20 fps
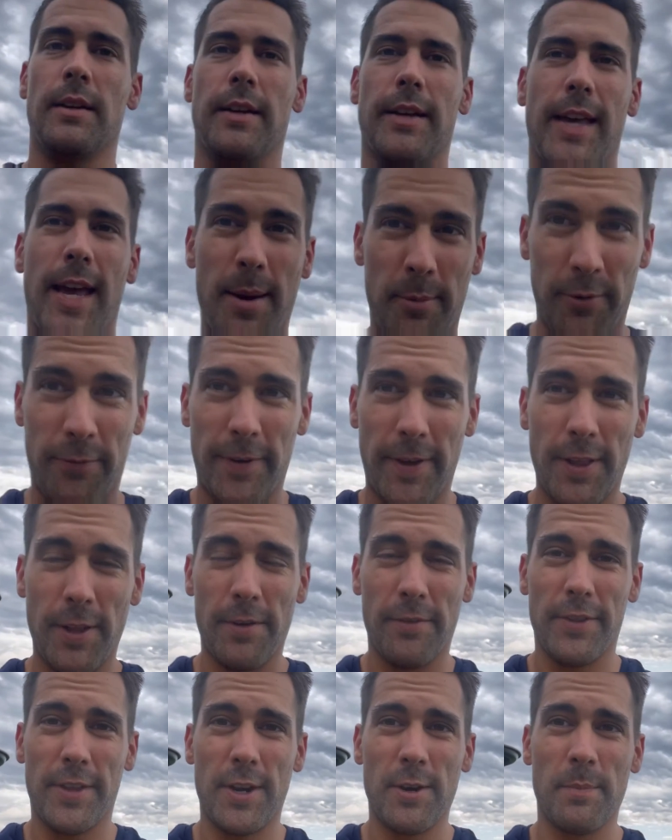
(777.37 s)
Camera fell
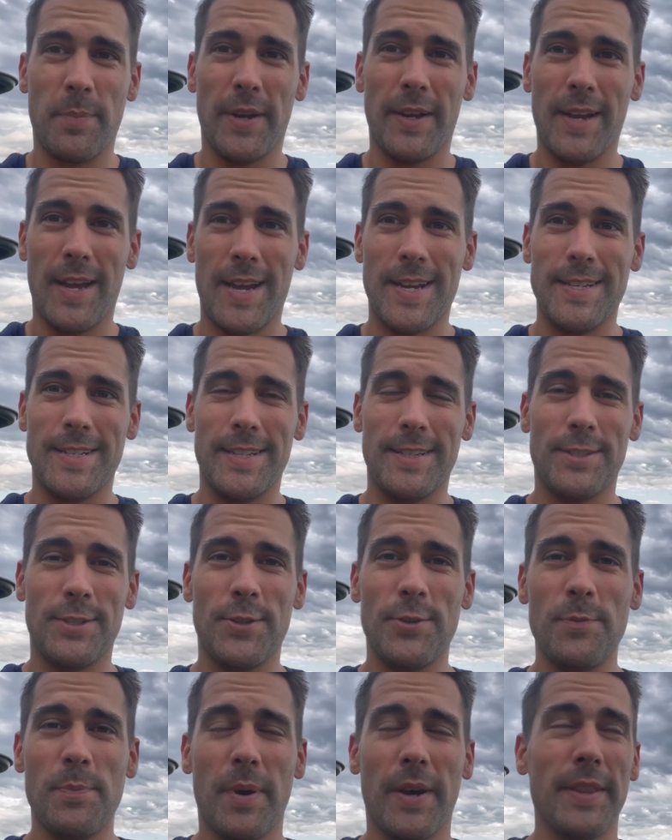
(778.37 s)
over there, but I did
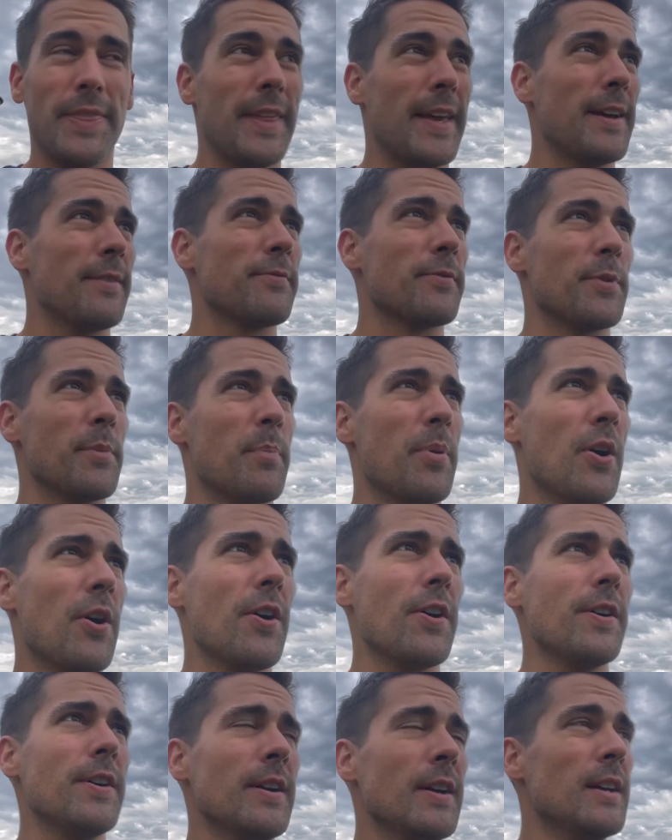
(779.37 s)
two putt that for
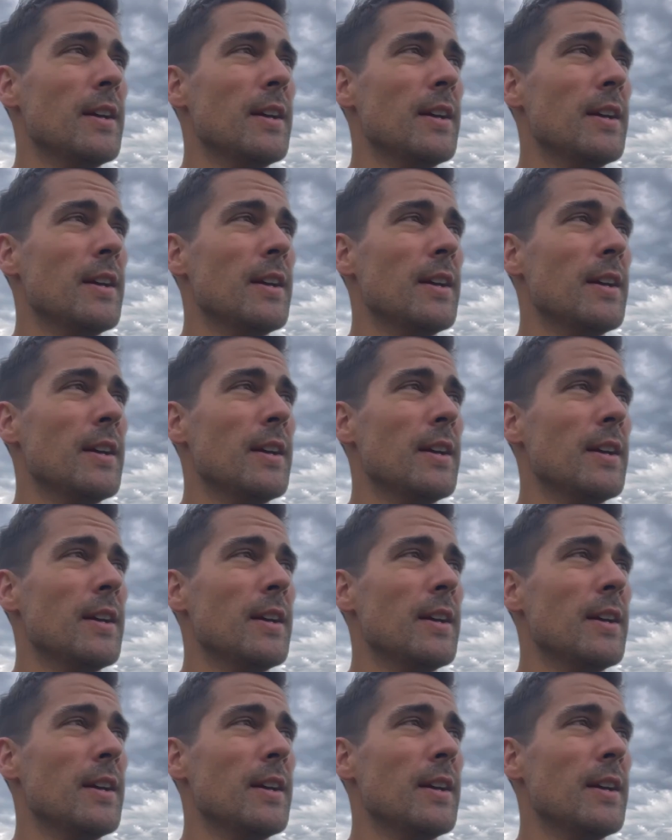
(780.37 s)
par.